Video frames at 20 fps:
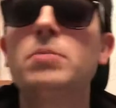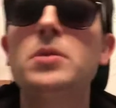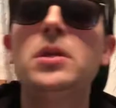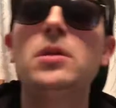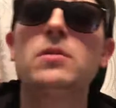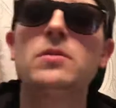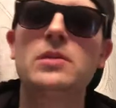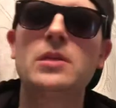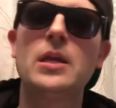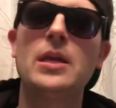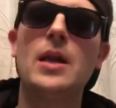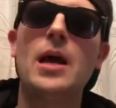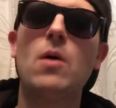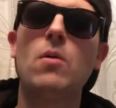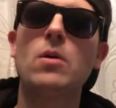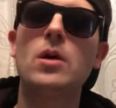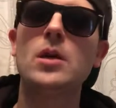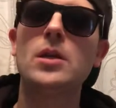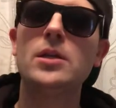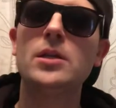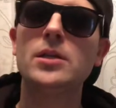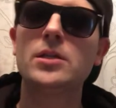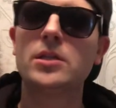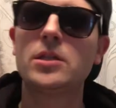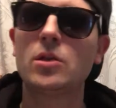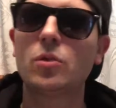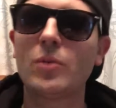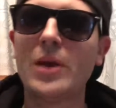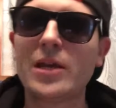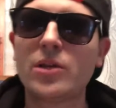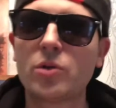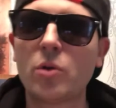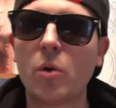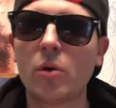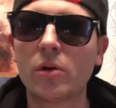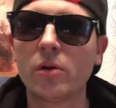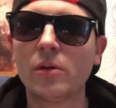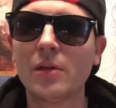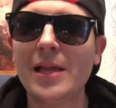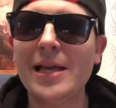Peele's Get Out, his
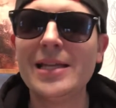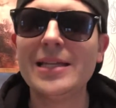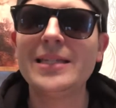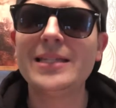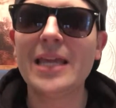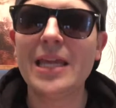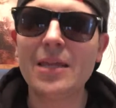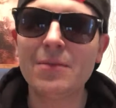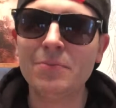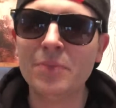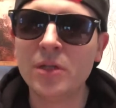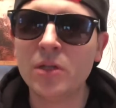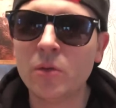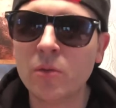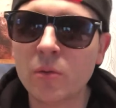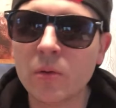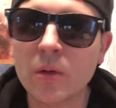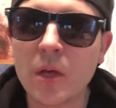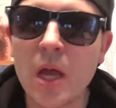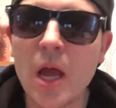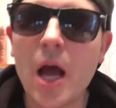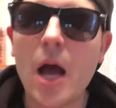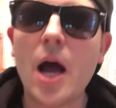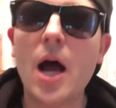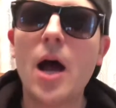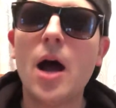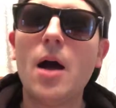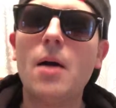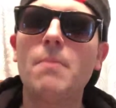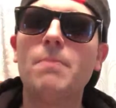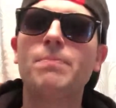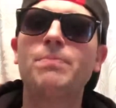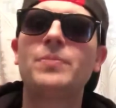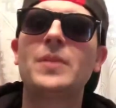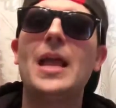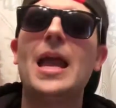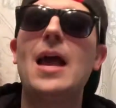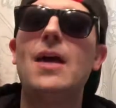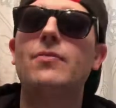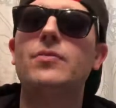directorial debut.
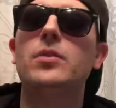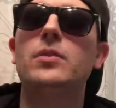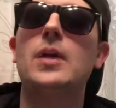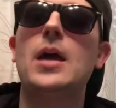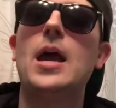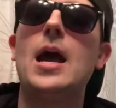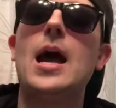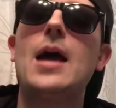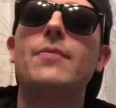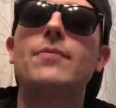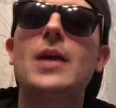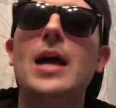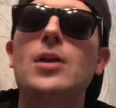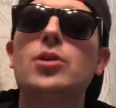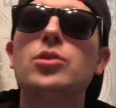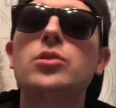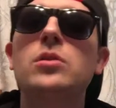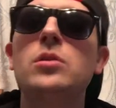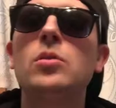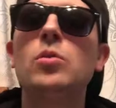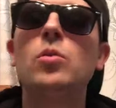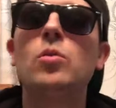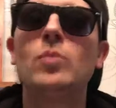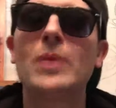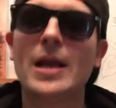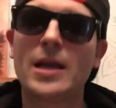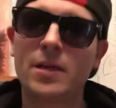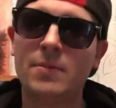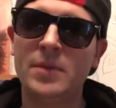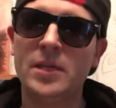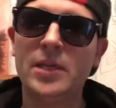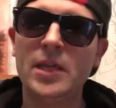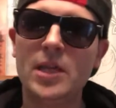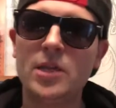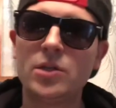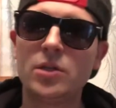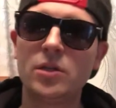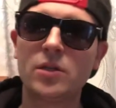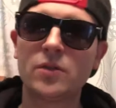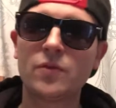After that, I've got two
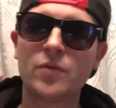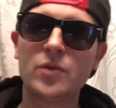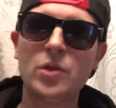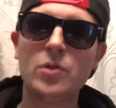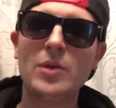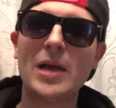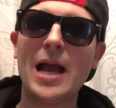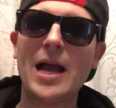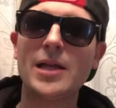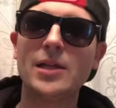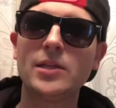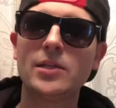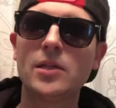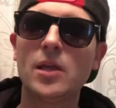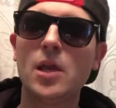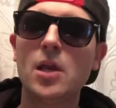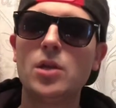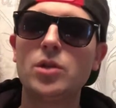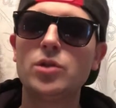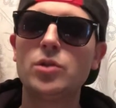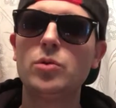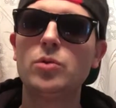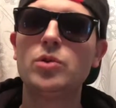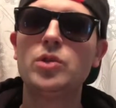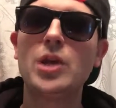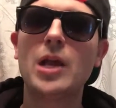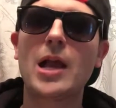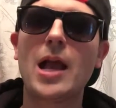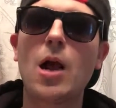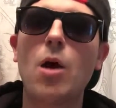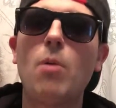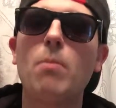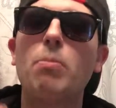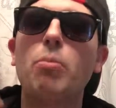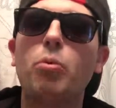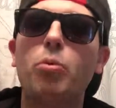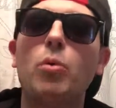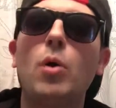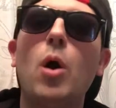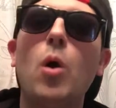recommendations for you guys to check out
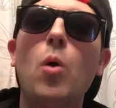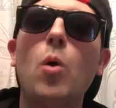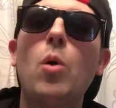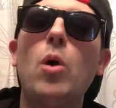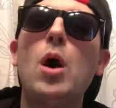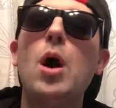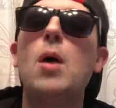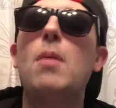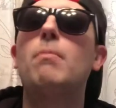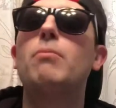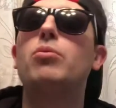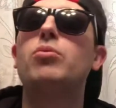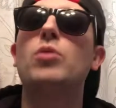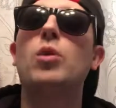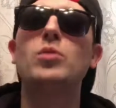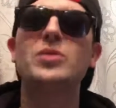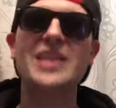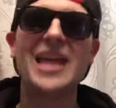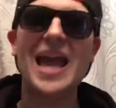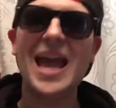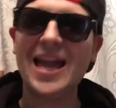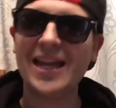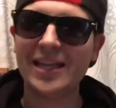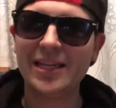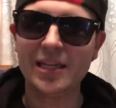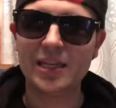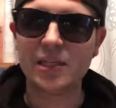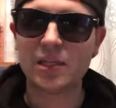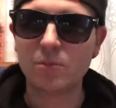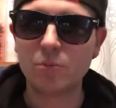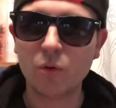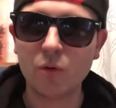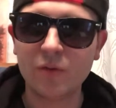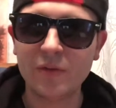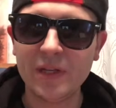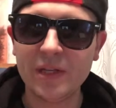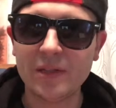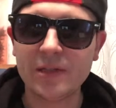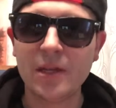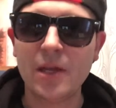protagonist
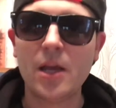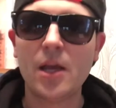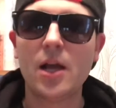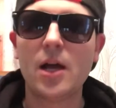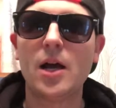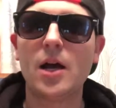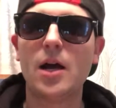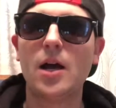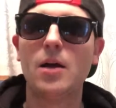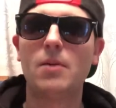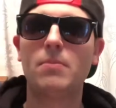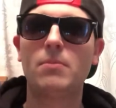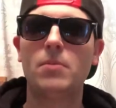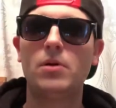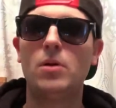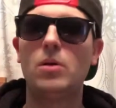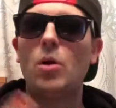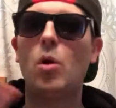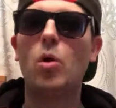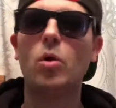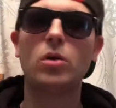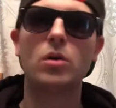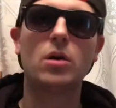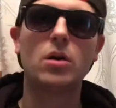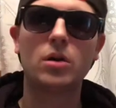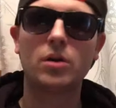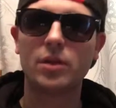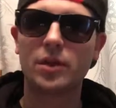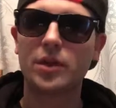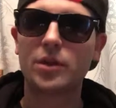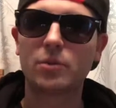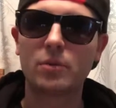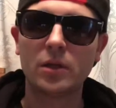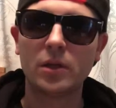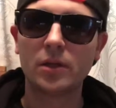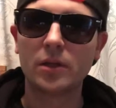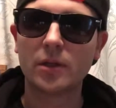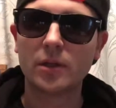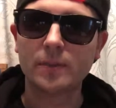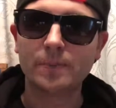movies, horror,
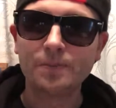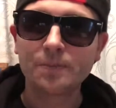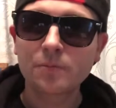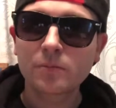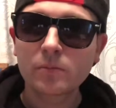thriller